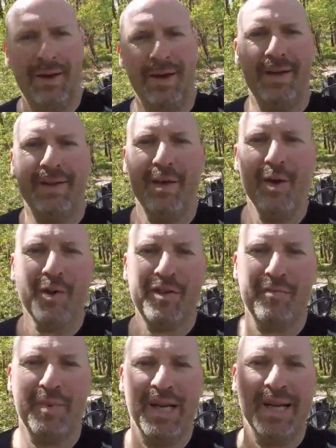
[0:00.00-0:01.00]
in the north
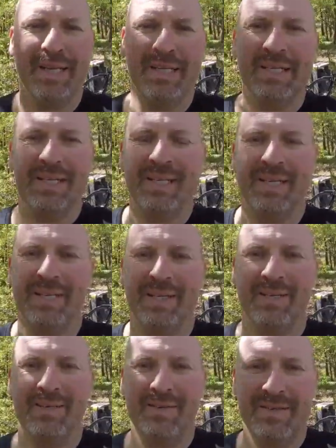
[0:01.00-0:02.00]
of Berlin,
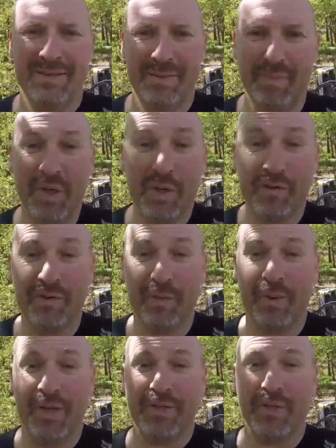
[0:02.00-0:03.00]
there is a beautiful
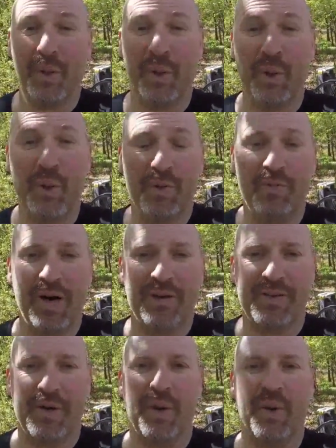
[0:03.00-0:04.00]
place called
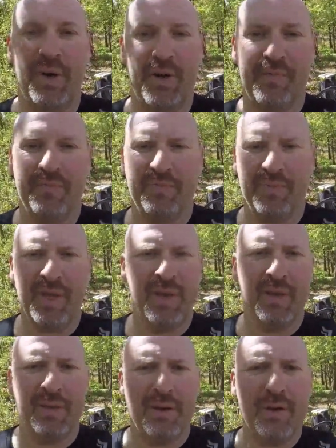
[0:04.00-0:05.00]
Lübarser
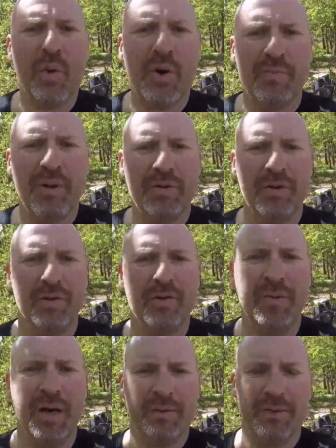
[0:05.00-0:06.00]
Höhe. Don't worry about the
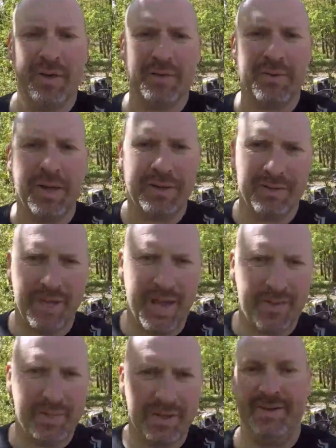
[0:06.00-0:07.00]
umlauts, I'll write the
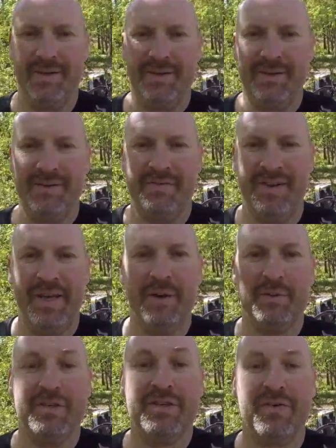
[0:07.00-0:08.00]
name in the video
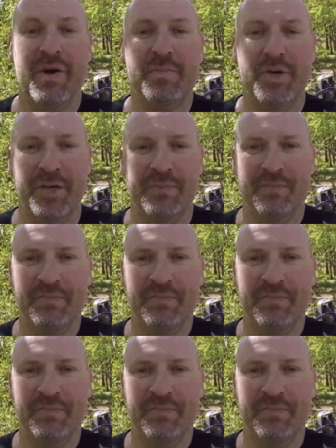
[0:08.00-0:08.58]
description.